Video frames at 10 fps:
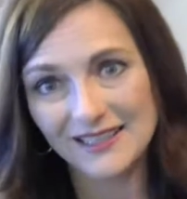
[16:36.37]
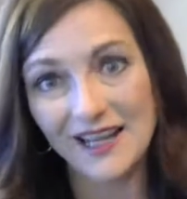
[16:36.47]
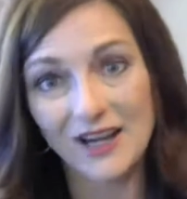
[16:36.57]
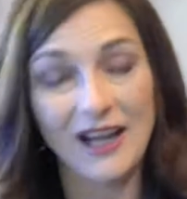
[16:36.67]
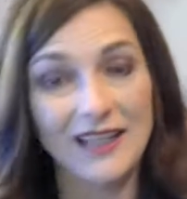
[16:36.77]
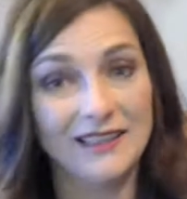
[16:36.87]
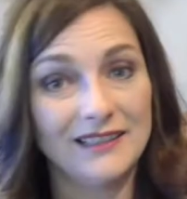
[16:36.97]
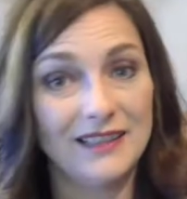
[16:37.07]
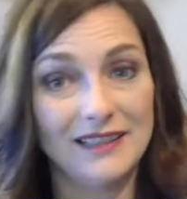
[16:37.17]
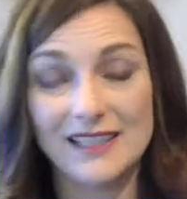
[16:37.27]
Now,
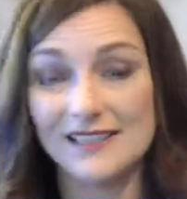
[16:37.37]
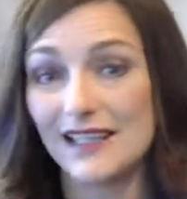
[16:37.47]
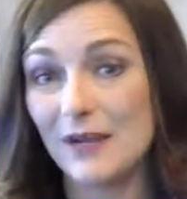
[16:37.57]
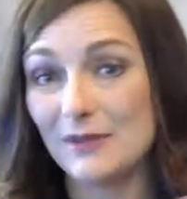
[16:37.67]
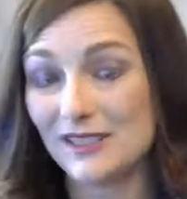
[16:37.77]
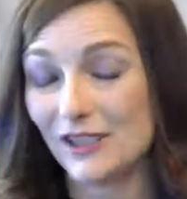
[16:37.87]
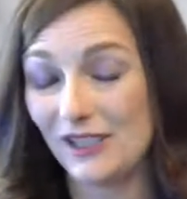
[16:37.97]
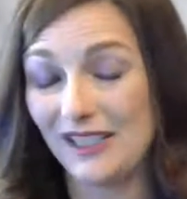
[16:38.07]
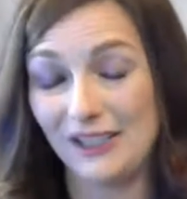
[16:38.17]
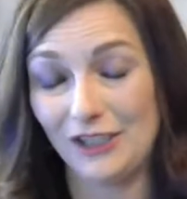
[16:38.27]
the things that I was
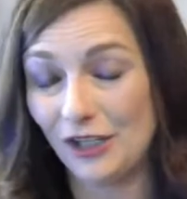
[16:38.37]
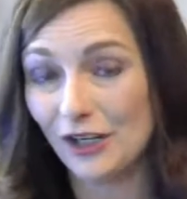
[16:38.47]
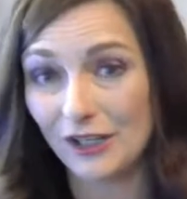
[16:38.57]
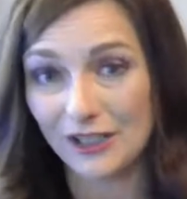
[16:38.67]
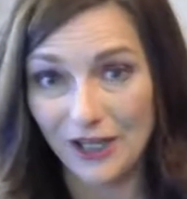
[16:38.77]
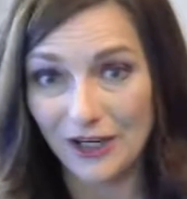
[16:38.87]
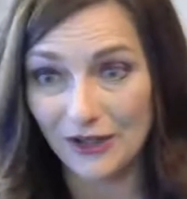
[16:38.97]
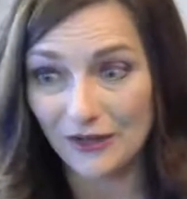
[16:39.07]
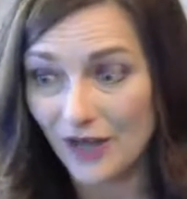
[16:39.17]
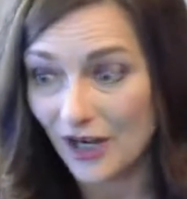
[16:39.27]
learning a year
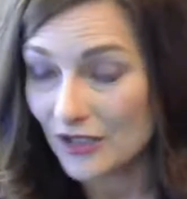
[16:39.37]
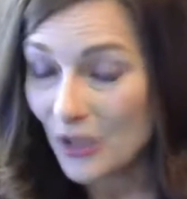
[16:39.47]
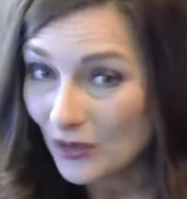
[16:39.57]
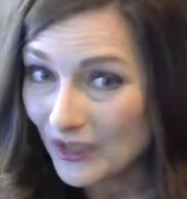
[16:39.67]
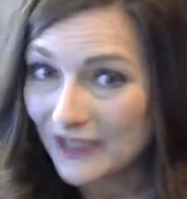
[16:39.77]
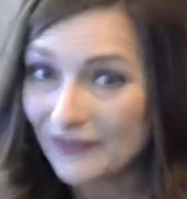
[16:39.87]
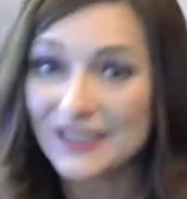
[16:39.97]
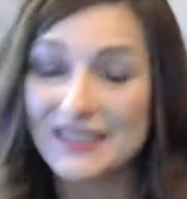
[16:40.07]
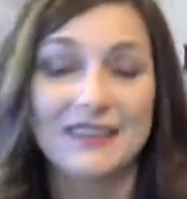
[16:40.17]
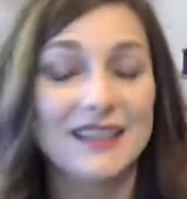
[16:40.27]
ago are totally
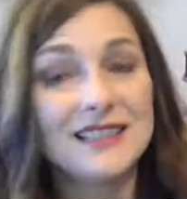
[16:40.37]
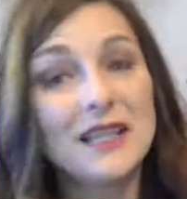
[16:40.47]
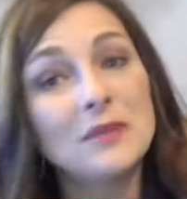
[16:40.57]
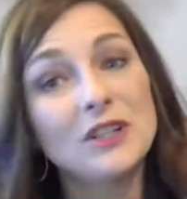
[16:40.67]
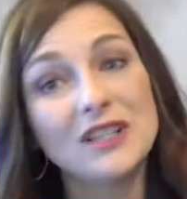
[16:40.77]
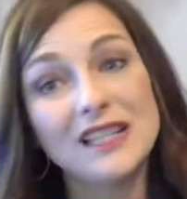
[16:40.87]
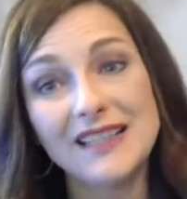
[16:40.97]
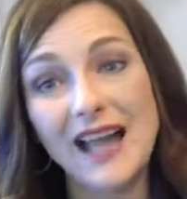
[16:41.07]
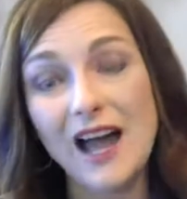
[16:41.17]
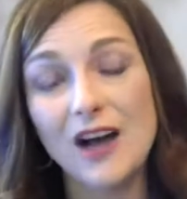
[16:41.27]
different than things I'm
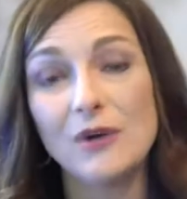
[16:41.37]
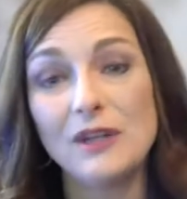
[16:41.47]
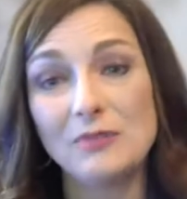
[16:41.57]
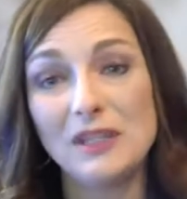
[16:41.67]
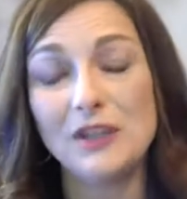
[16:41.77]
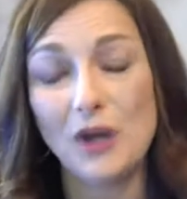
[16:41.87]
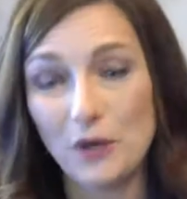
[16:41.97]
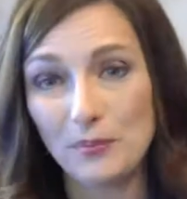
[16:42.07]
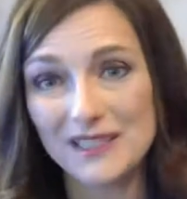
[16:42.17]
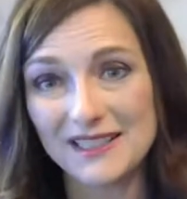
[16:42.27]
learning now. And being
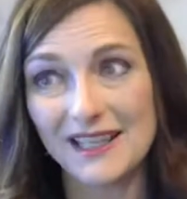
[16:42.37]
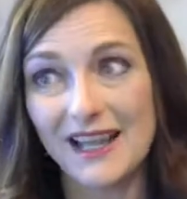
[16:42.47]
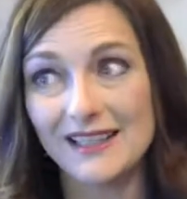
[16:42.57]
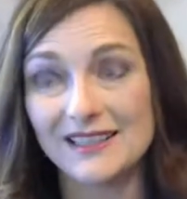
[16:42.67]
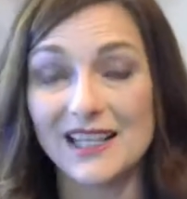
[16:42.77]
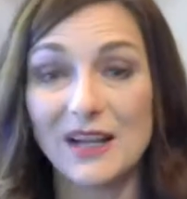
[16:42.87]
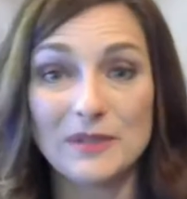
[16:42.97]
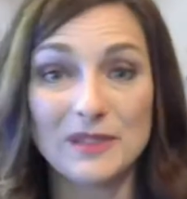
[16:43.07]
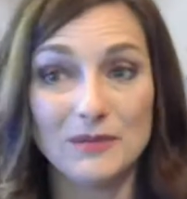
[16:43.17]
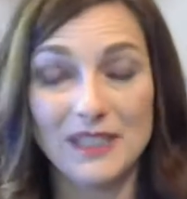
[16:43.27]
open to that has
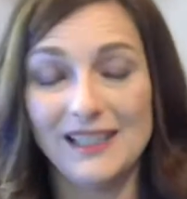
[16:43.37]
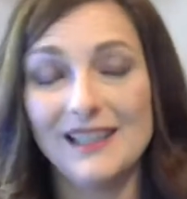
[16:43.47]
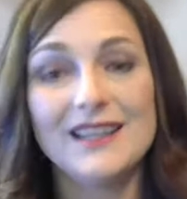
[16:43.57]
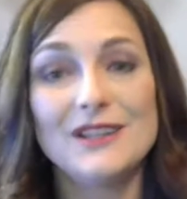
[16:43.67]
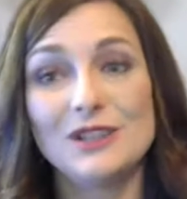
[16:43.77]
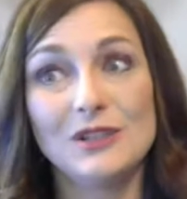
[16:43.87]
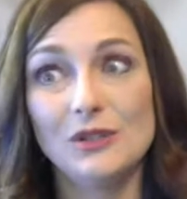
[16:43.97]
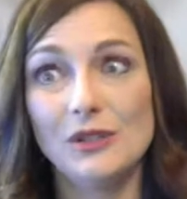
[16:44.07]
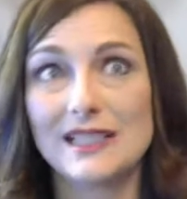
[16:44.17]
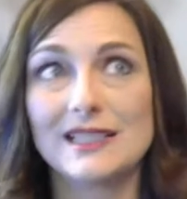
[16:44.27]
helped me to
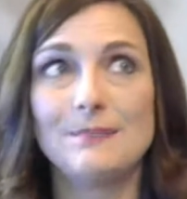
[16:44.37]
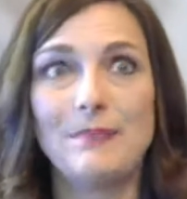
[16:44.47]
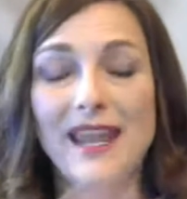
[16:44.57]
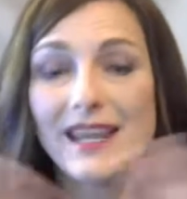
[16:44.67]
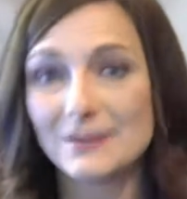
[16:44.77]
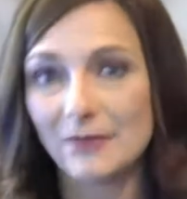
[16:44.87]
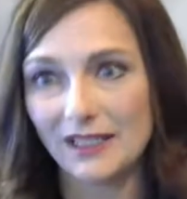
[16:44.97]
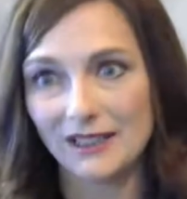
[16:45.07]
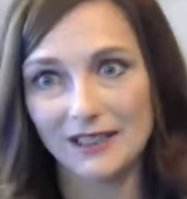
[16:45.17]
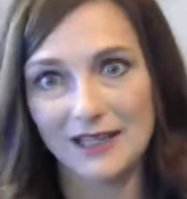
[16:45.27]
expand
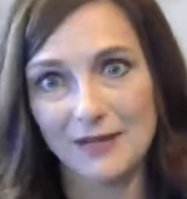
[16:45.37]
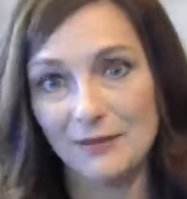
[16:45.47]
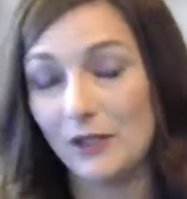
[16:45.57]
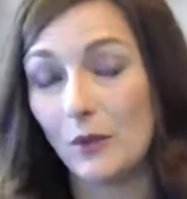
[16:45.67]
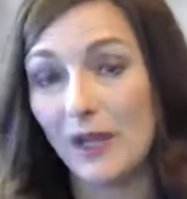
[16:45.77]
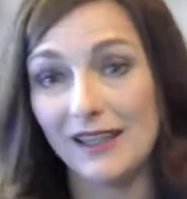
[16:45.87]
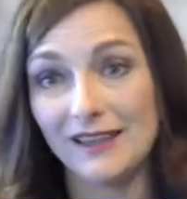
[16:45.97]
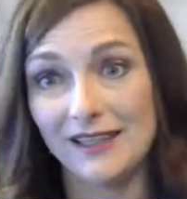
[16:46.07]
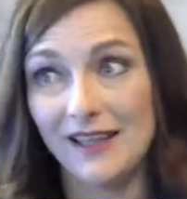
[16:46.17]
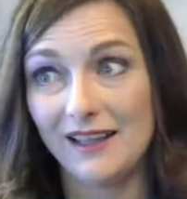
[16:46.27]
my income in a
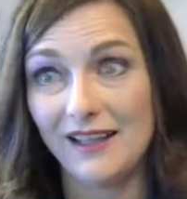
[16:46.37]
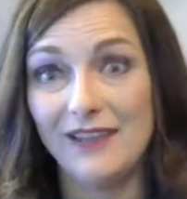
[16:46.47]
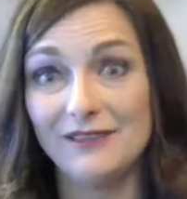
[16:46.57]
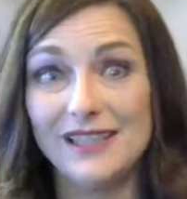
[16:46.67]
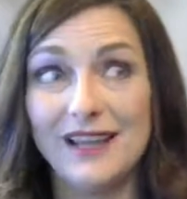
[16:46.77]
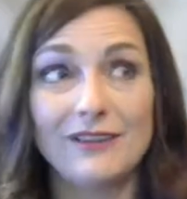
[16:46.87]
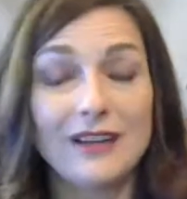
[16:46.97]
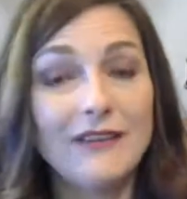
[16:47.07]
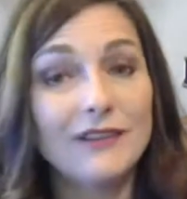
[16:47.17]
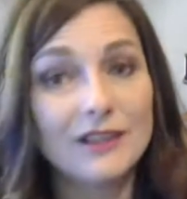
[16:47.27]
way that I've
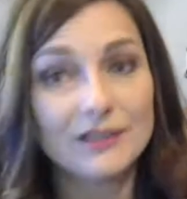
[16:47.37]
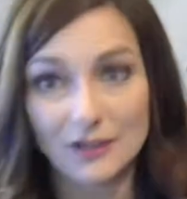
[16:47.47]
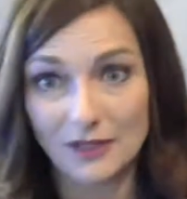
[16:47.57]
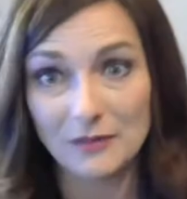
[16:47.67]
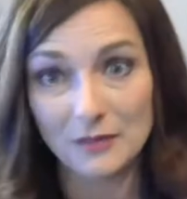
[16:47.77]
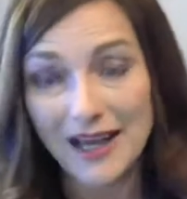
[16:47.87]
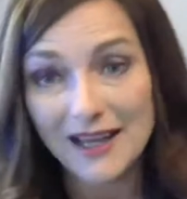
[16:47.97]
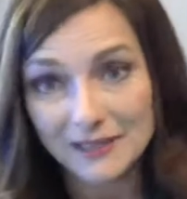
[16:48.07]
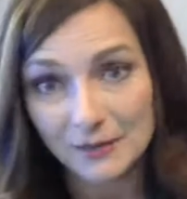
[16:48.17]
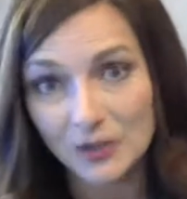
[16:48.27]
never, ever dreamed
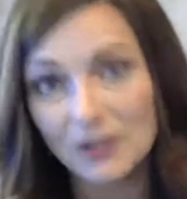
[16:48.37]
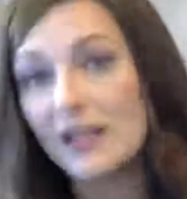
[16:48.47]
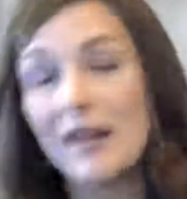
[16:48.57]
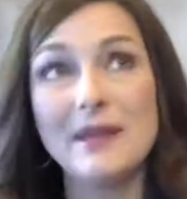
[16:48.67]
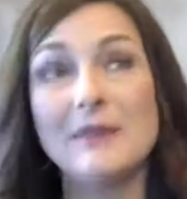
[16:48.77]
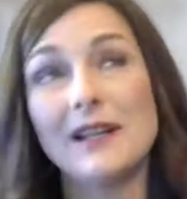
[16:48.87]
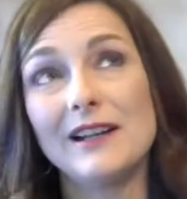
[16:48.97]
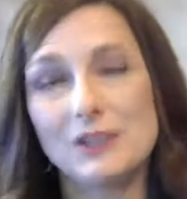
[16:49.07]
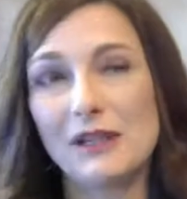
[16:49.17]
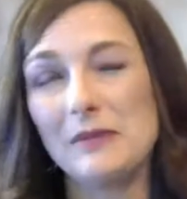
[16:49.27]
possible. I mean, maybe
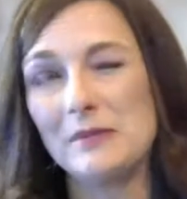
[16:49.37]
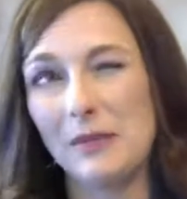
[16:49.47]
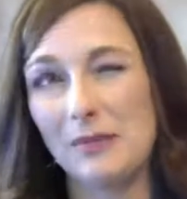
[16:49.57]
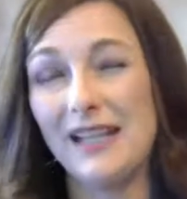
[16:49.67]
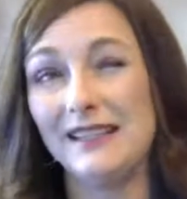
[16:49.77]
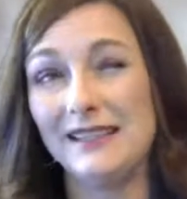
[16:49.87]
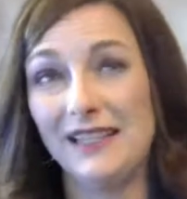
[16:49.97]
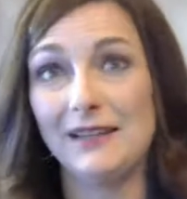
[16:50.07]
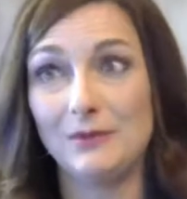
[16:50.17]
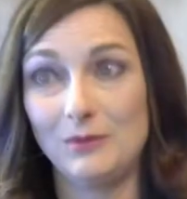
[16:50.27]
I dreamed it, but I didn't
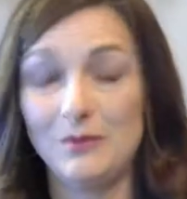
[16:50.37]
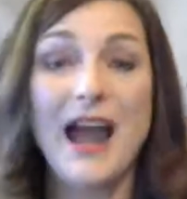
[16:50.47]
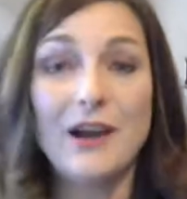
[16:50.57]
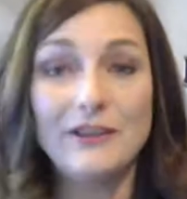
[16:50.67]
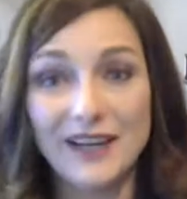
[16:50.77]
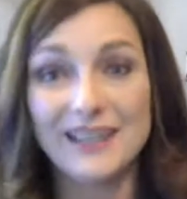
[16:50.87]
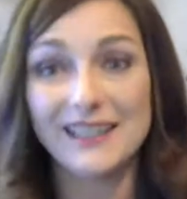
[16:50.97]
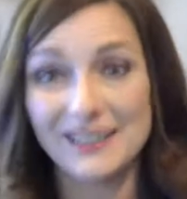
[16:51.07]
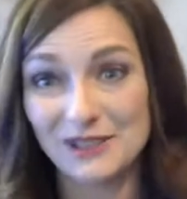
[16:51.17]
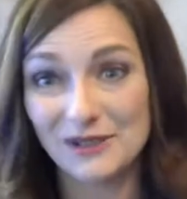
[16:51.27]
think, wow, I
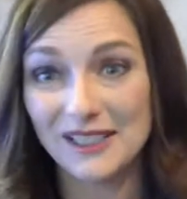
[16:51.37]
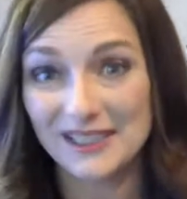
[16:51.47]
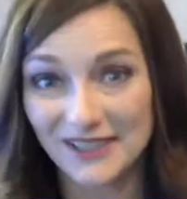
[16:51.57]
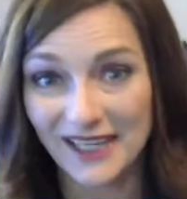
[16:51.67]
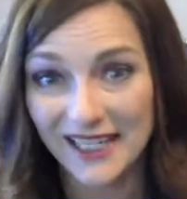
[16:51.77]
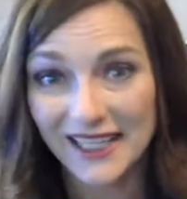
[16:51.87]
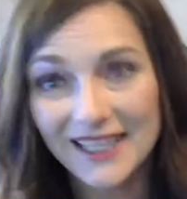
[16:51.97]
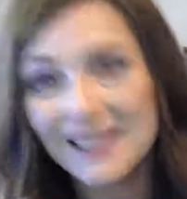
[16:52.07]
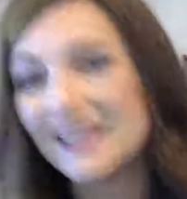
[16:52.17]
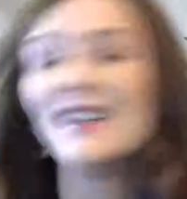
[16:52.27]
finally could do this, right?
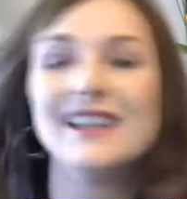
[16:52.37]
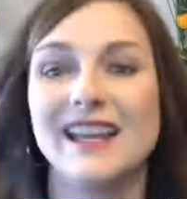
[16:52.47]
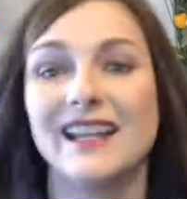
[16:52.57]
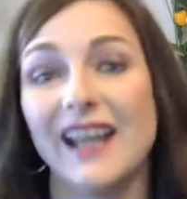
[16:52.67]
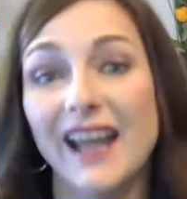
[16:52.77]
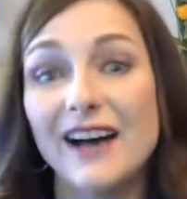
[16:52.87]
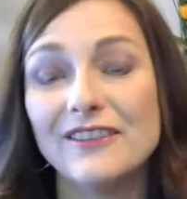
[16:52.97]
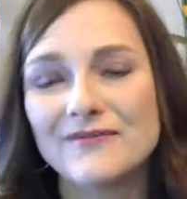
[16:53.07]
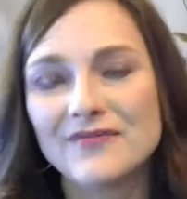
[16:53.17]
And I have.